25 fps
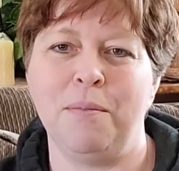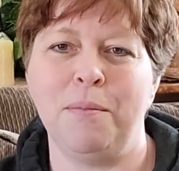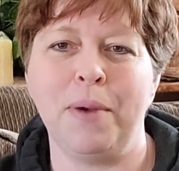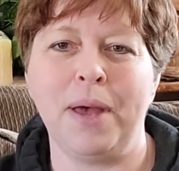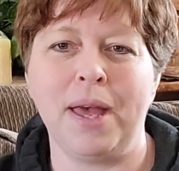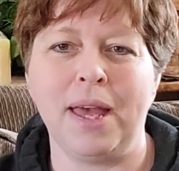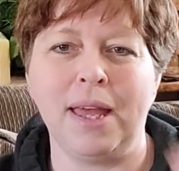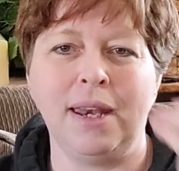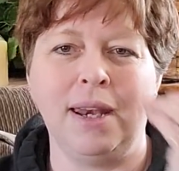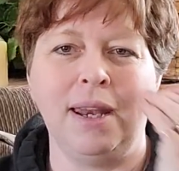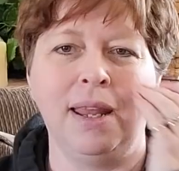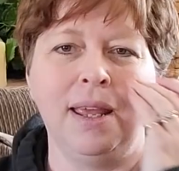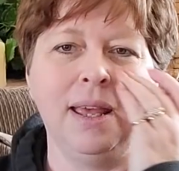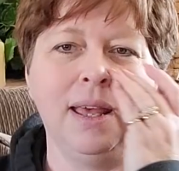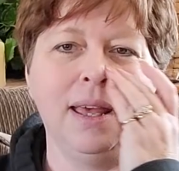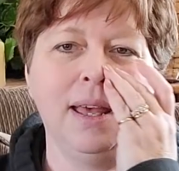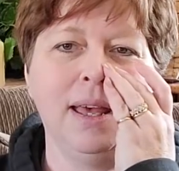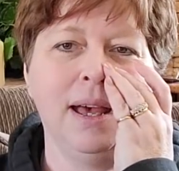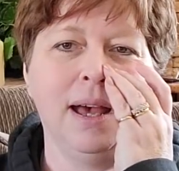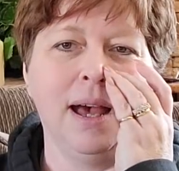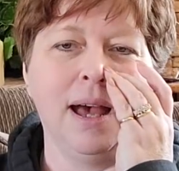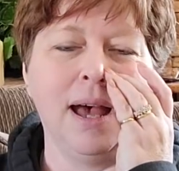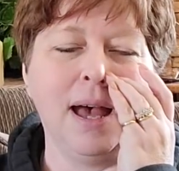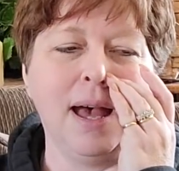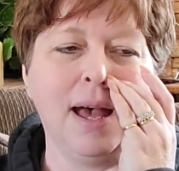But
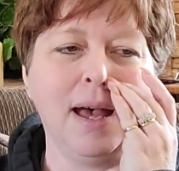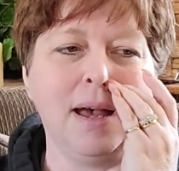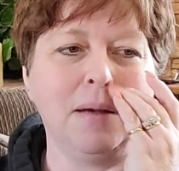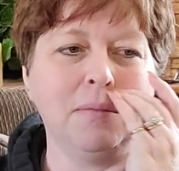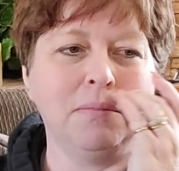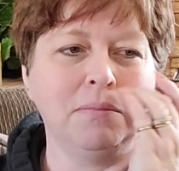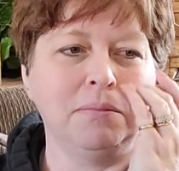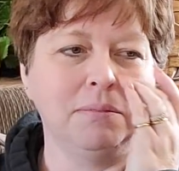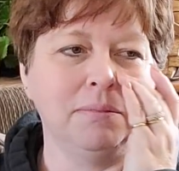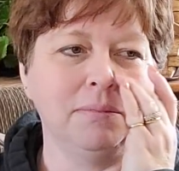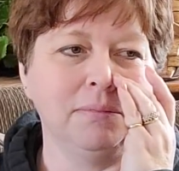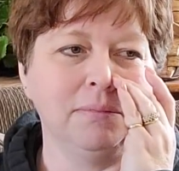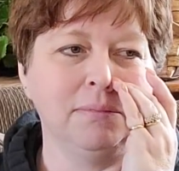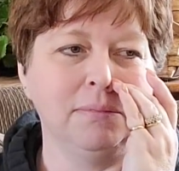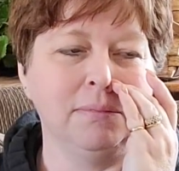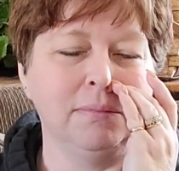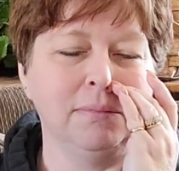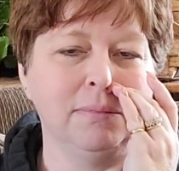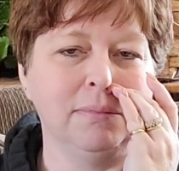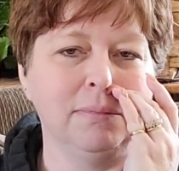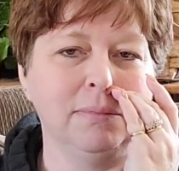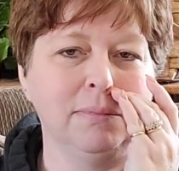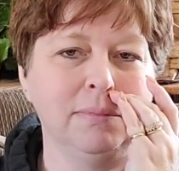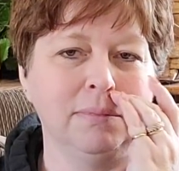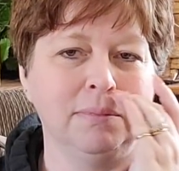
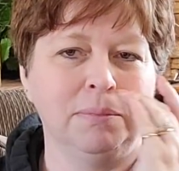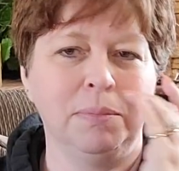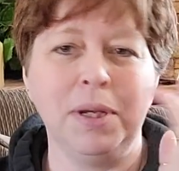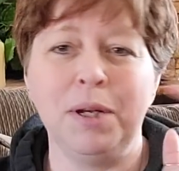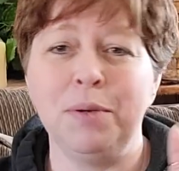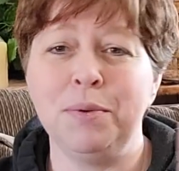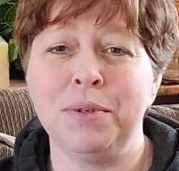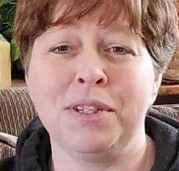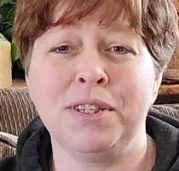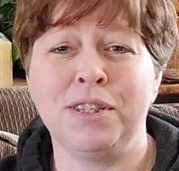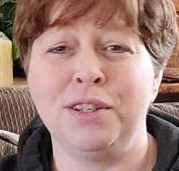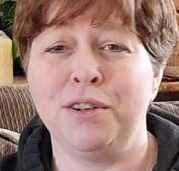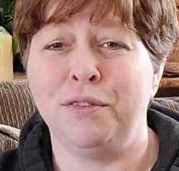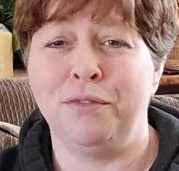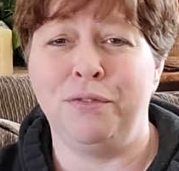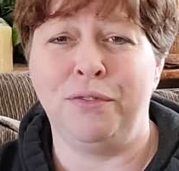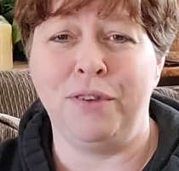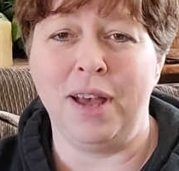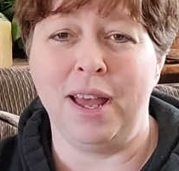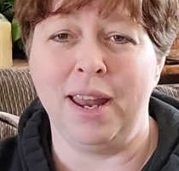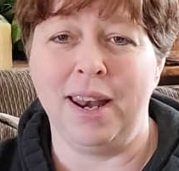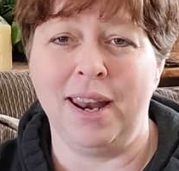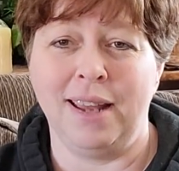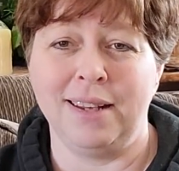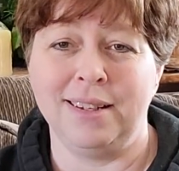it was still
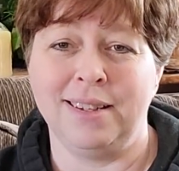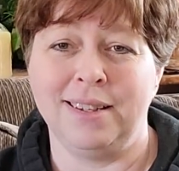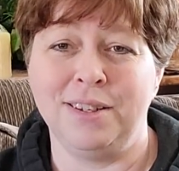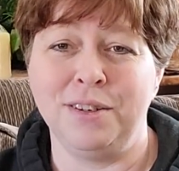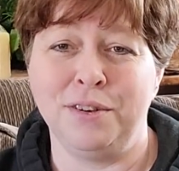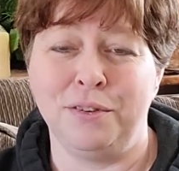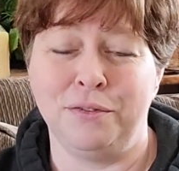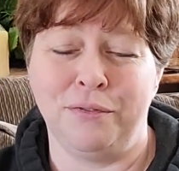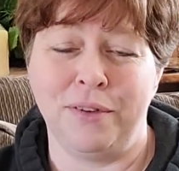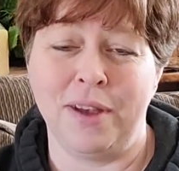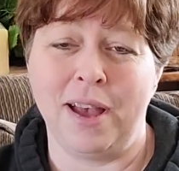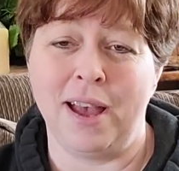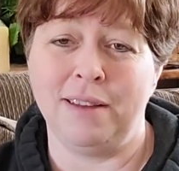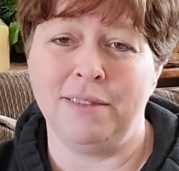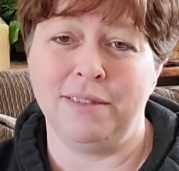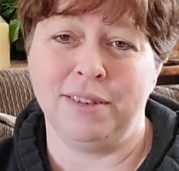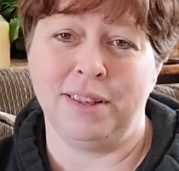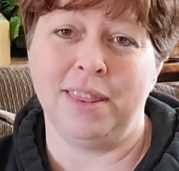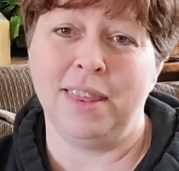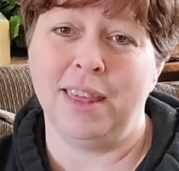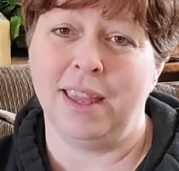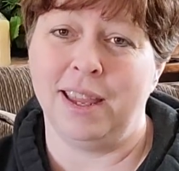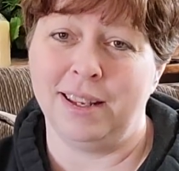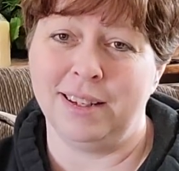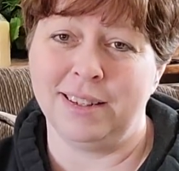fun. I still found
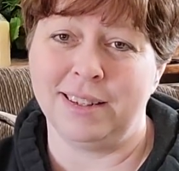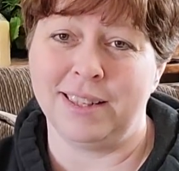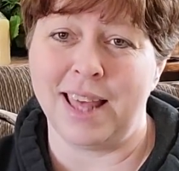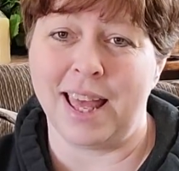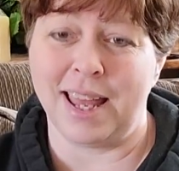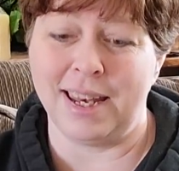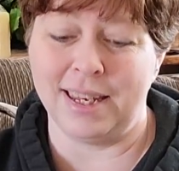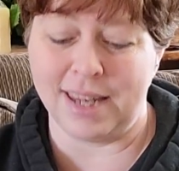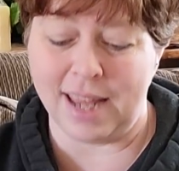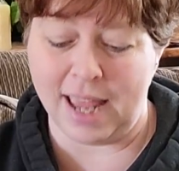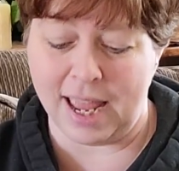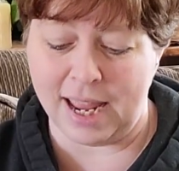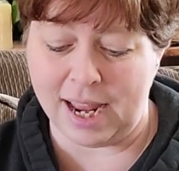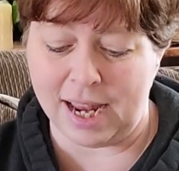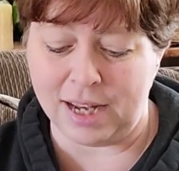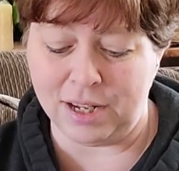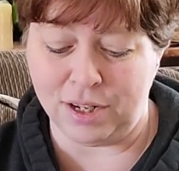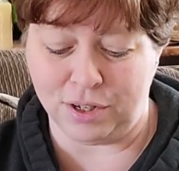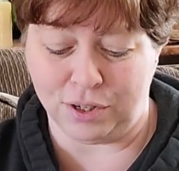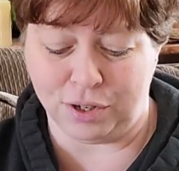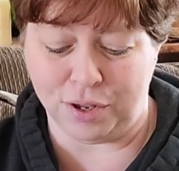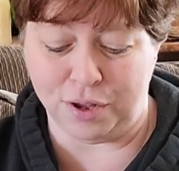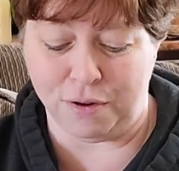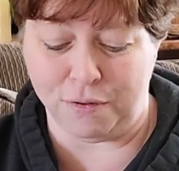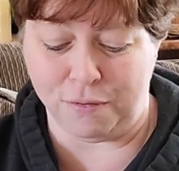things that day. I
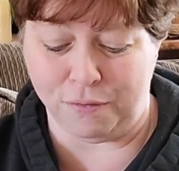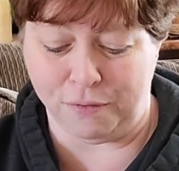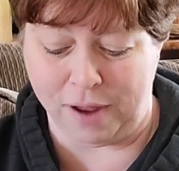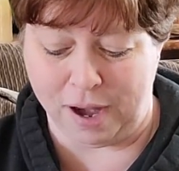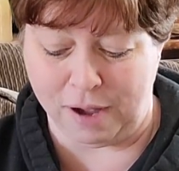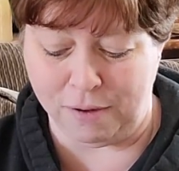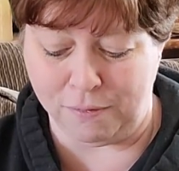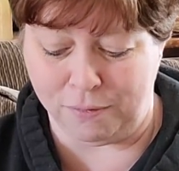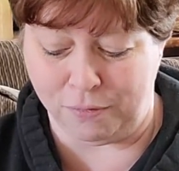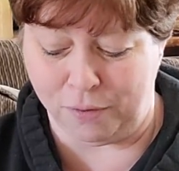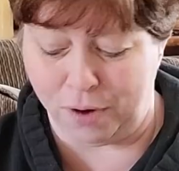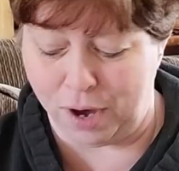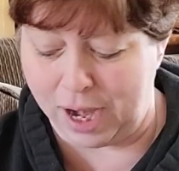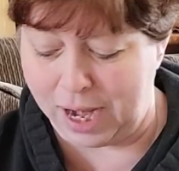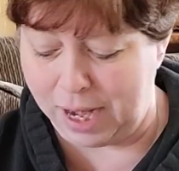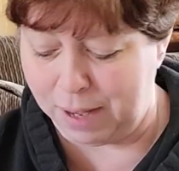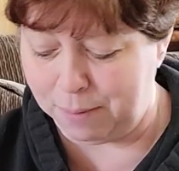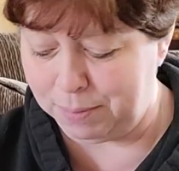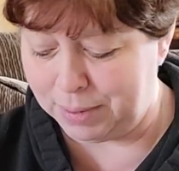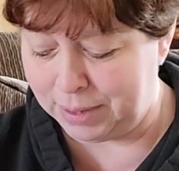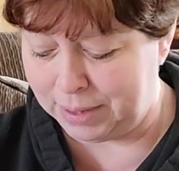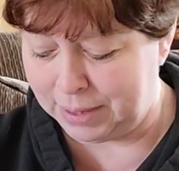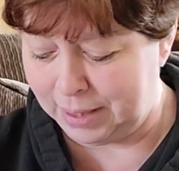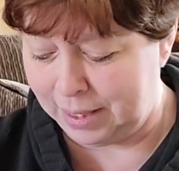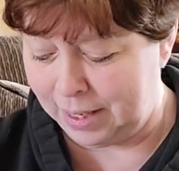just couldn't find
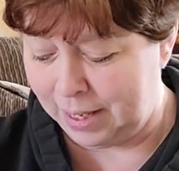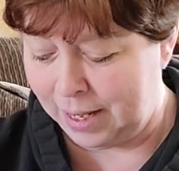frames.